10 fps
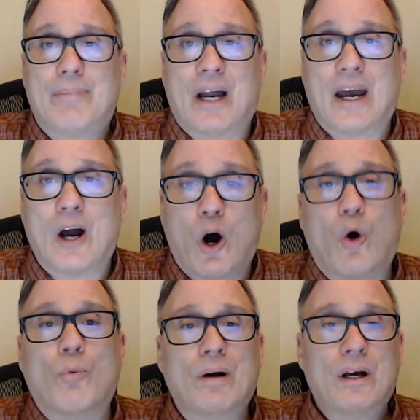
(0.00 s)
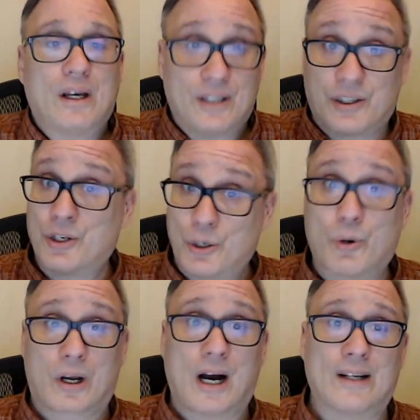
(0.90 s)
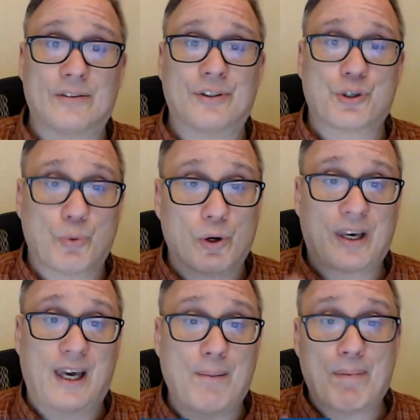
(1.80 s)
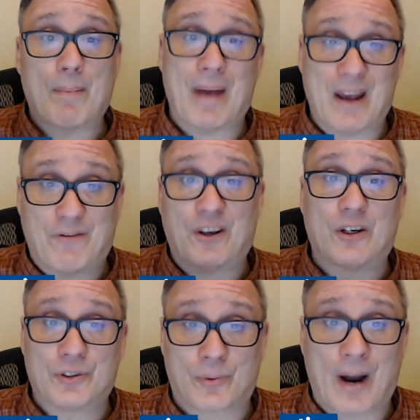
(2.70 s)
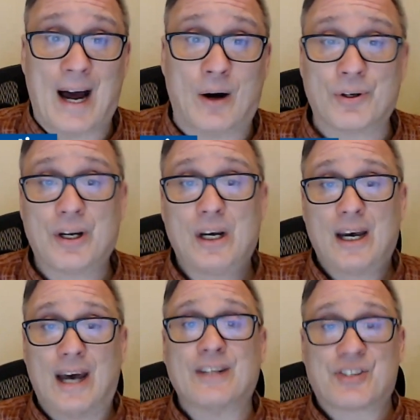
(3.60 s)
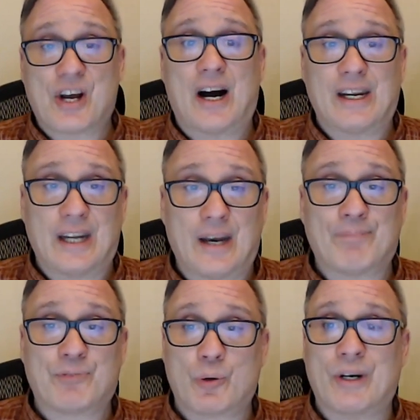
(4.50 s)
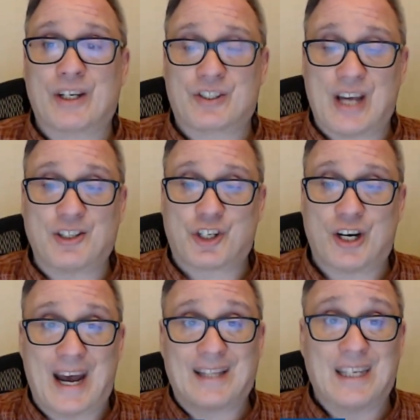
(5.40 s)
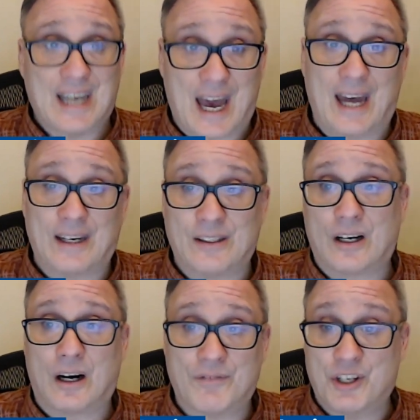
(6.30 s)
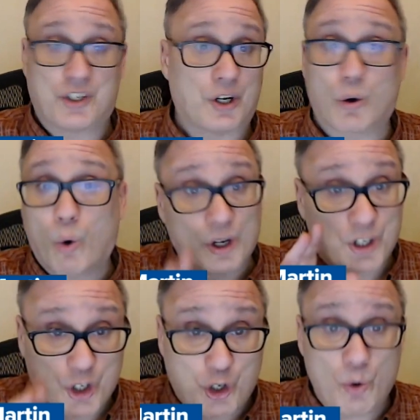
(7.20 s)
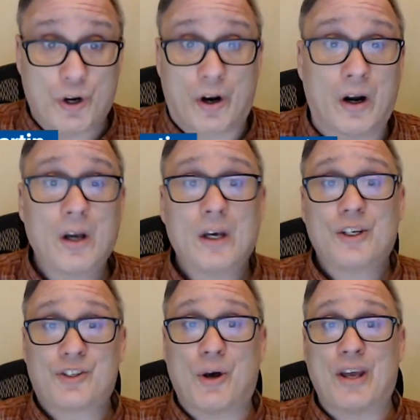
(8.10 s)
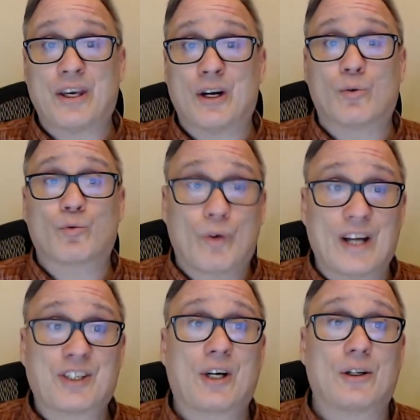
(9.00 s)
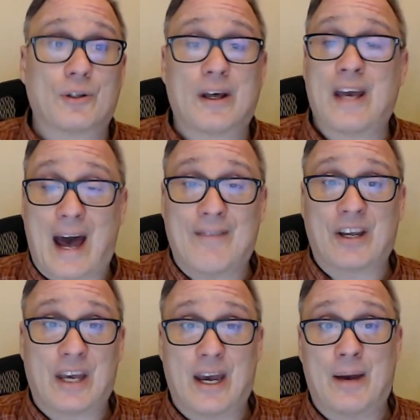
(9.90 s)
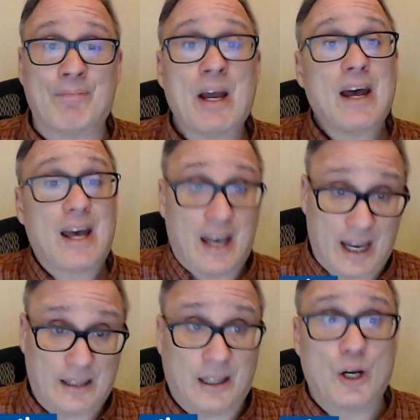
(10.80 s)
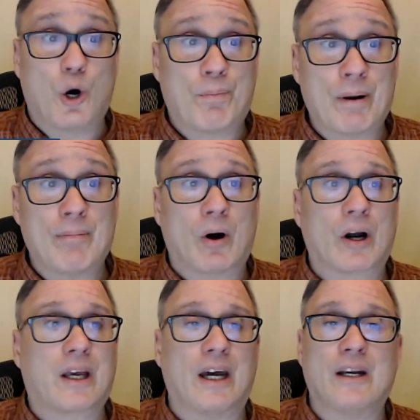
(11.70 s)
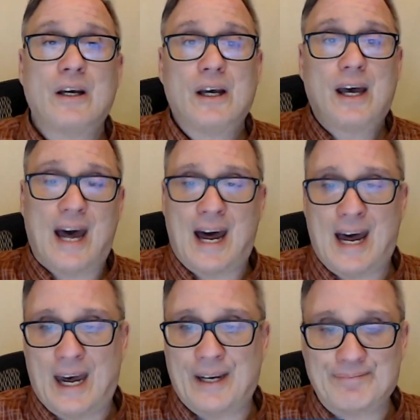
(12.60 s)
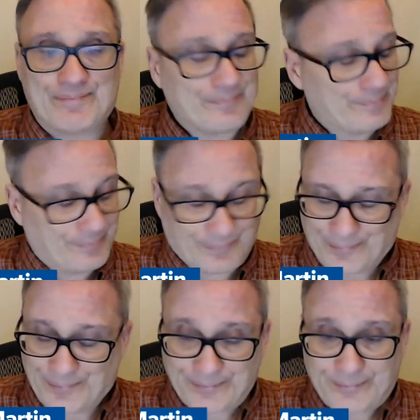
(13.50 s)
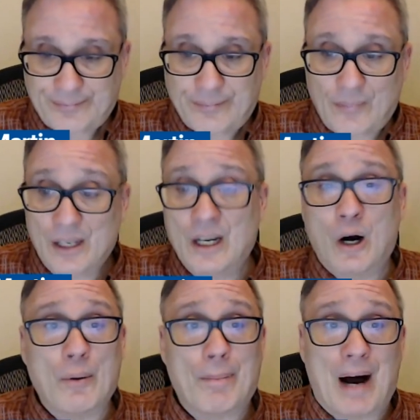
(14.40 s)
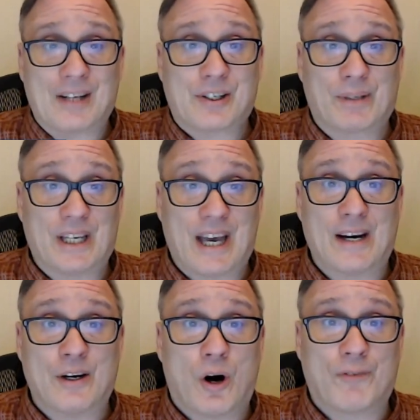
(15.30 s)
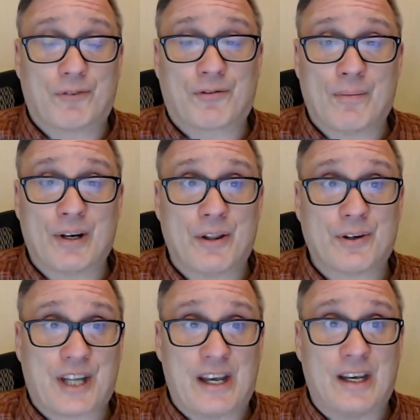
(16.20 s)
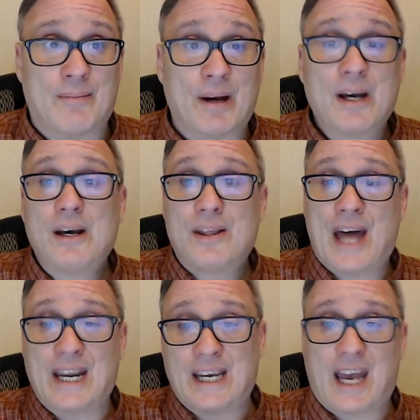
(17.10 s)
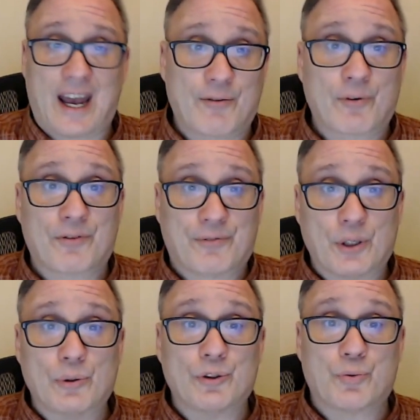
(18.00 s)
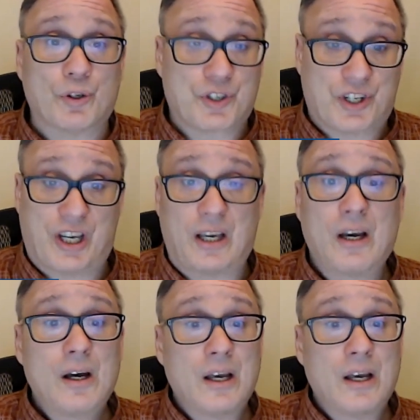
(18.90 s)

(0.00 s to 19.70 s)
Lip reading: But I hope that the New York Islanders will keep Mayfield around and sign him to an extension at the end of this year or sooner, so that you don't risk having him hit the open market and, you know, possibly get an offer from another team that he can't refuse. We'll see.